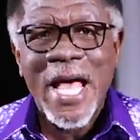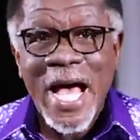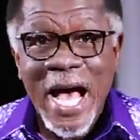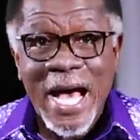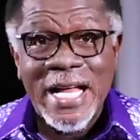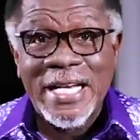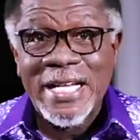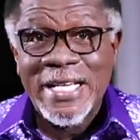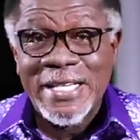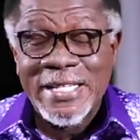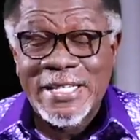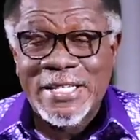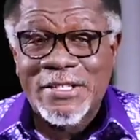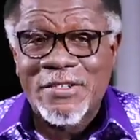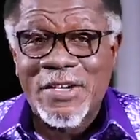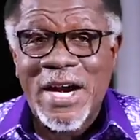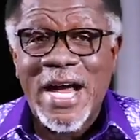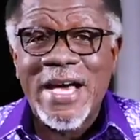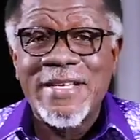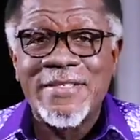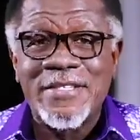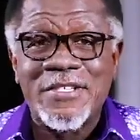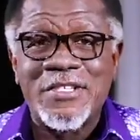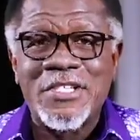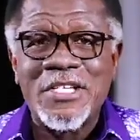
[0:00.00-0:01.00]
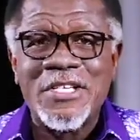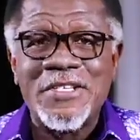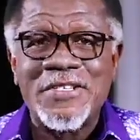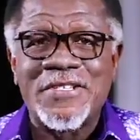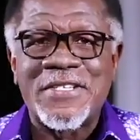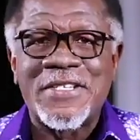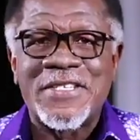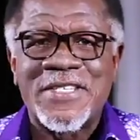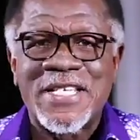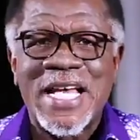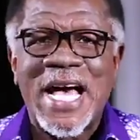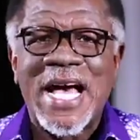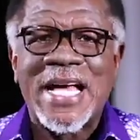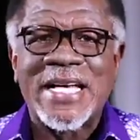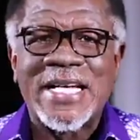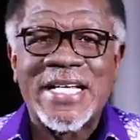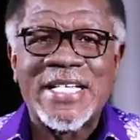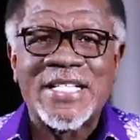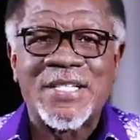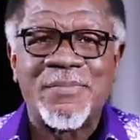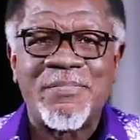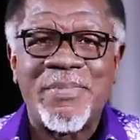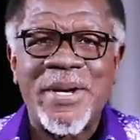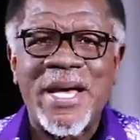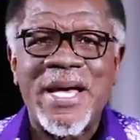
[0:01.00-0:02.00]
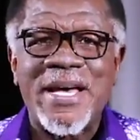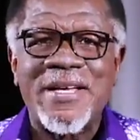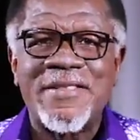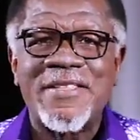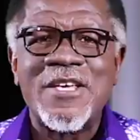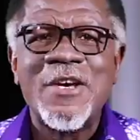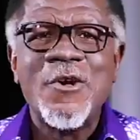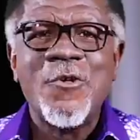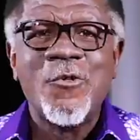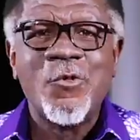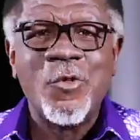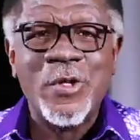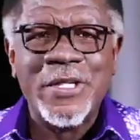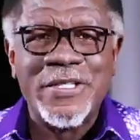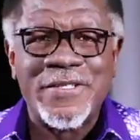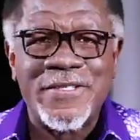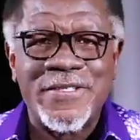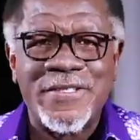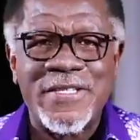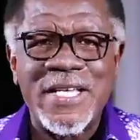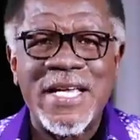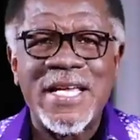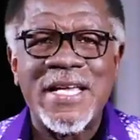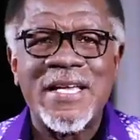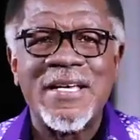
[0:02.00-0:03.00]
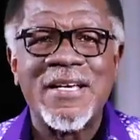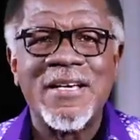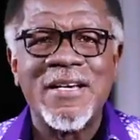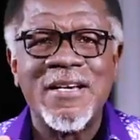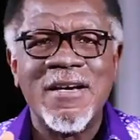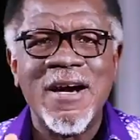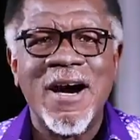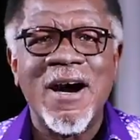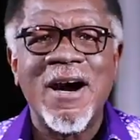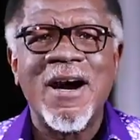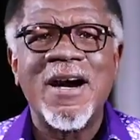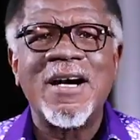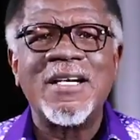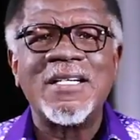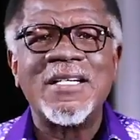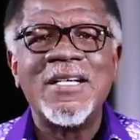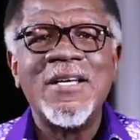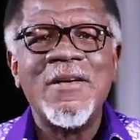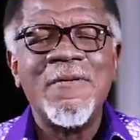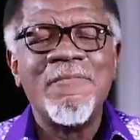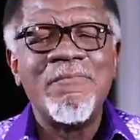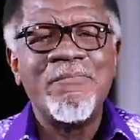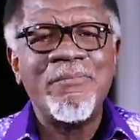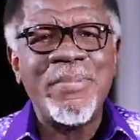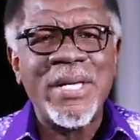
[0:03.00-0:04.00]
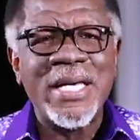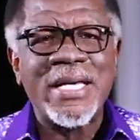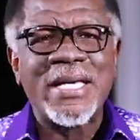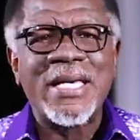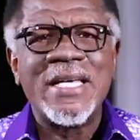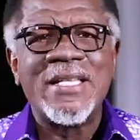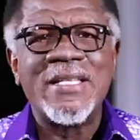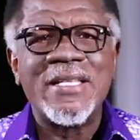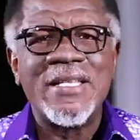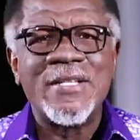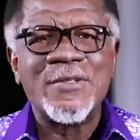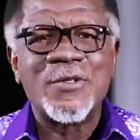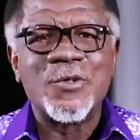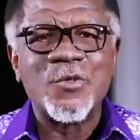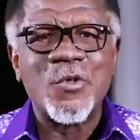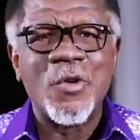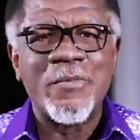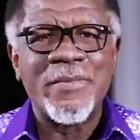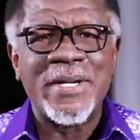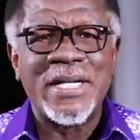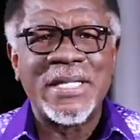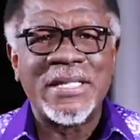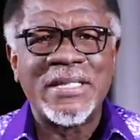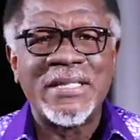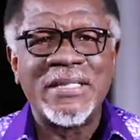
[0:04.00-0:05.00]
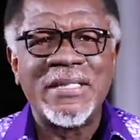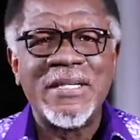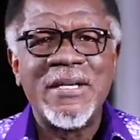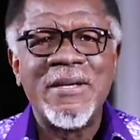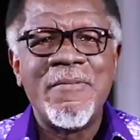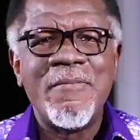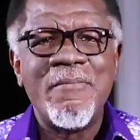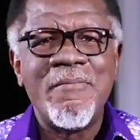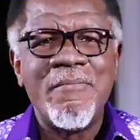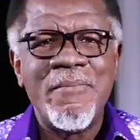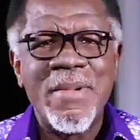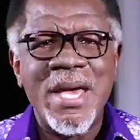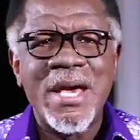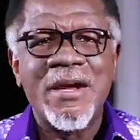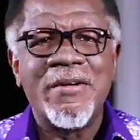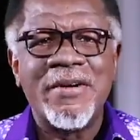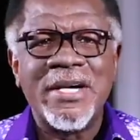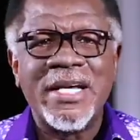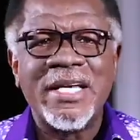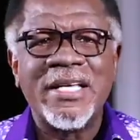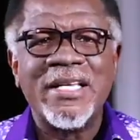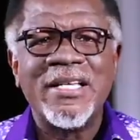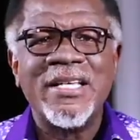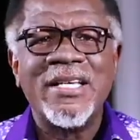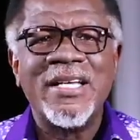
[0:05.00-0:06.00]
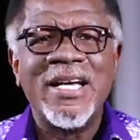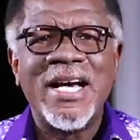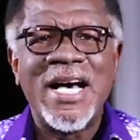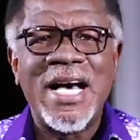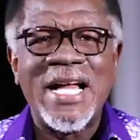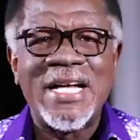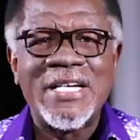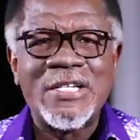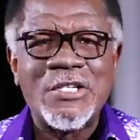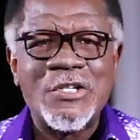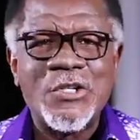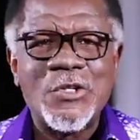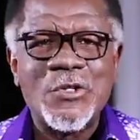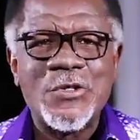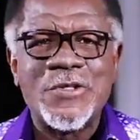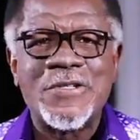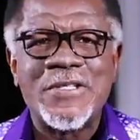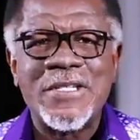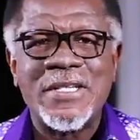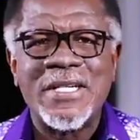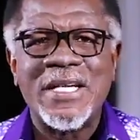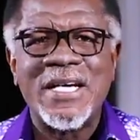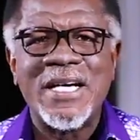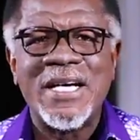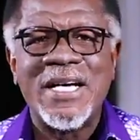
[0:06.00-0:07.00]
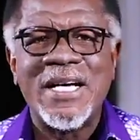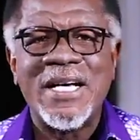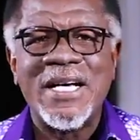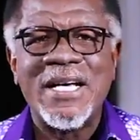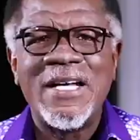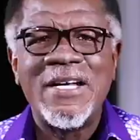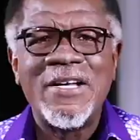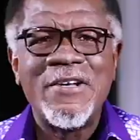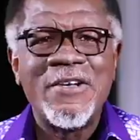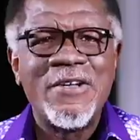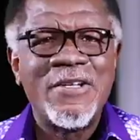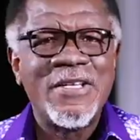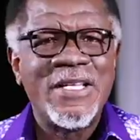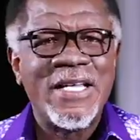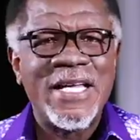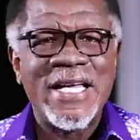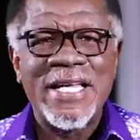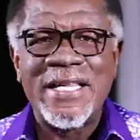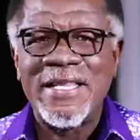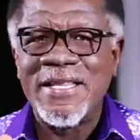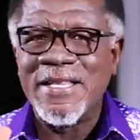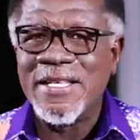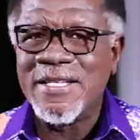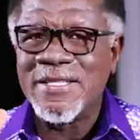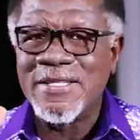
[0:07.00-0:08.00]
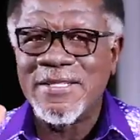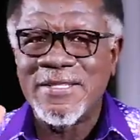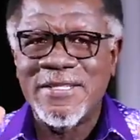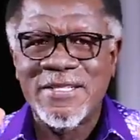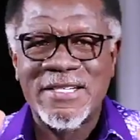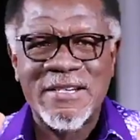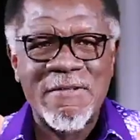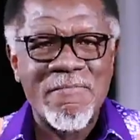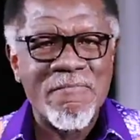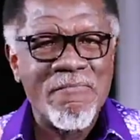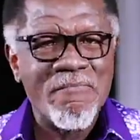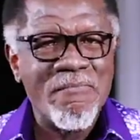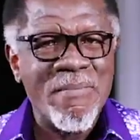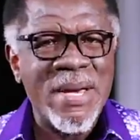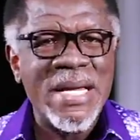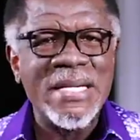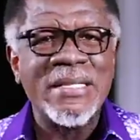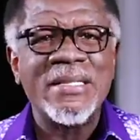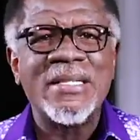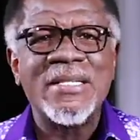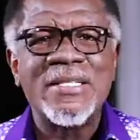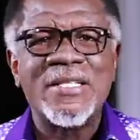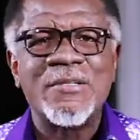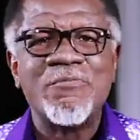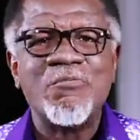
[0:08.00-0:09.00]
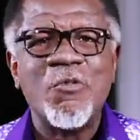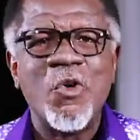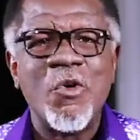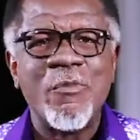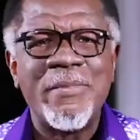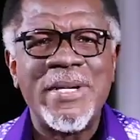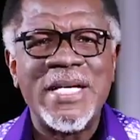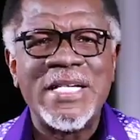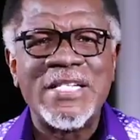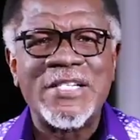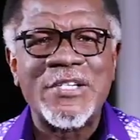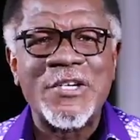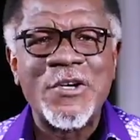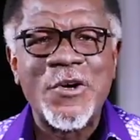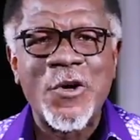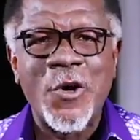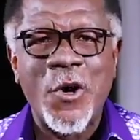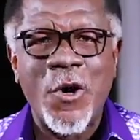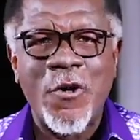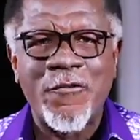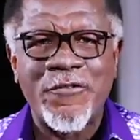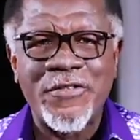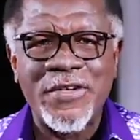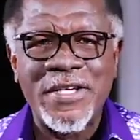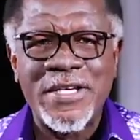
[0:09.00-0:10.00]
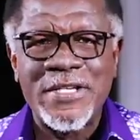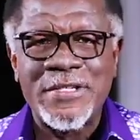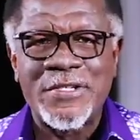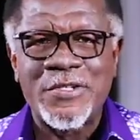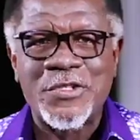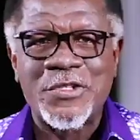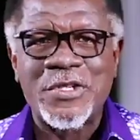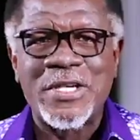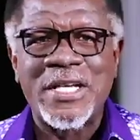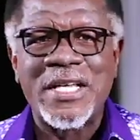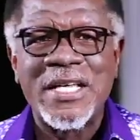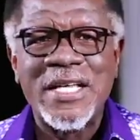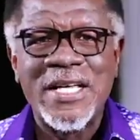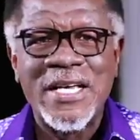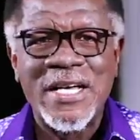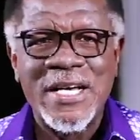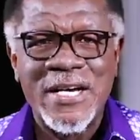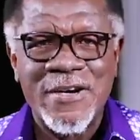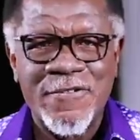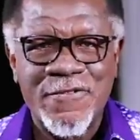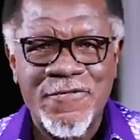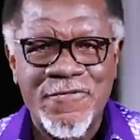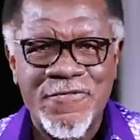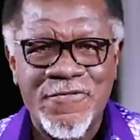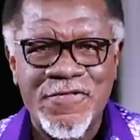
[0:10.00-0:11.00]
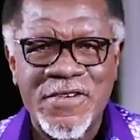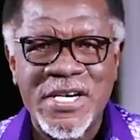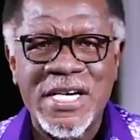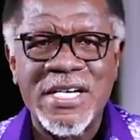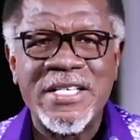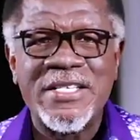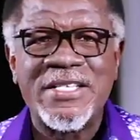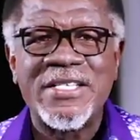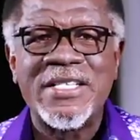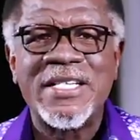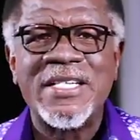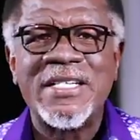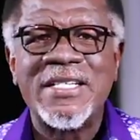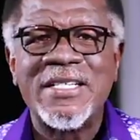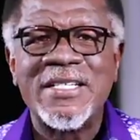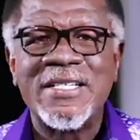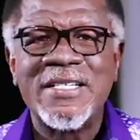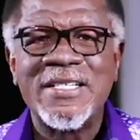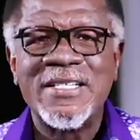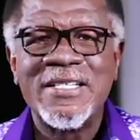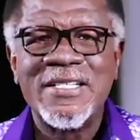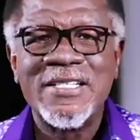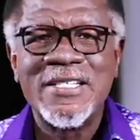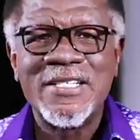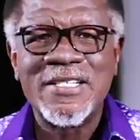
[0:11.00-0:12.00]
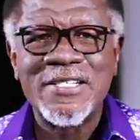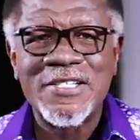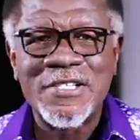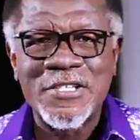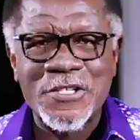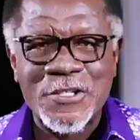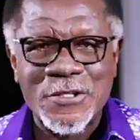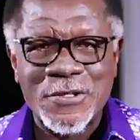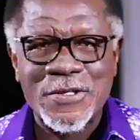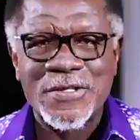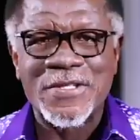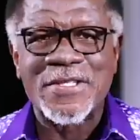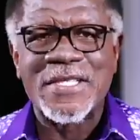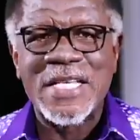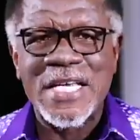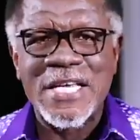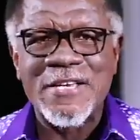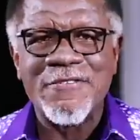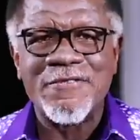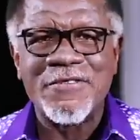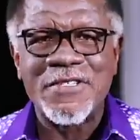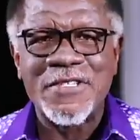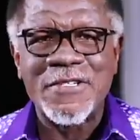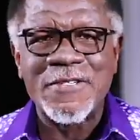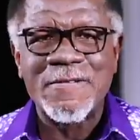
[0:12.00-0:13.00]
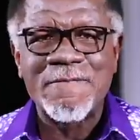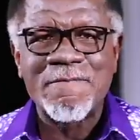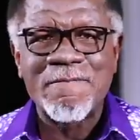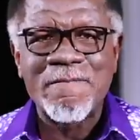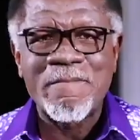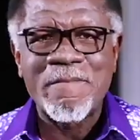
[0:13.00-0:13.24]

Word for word: And in Christ Jesus and his birth, we see God picking this woman, Mary, and using her in this tremendous moment of history, a virgin conceived.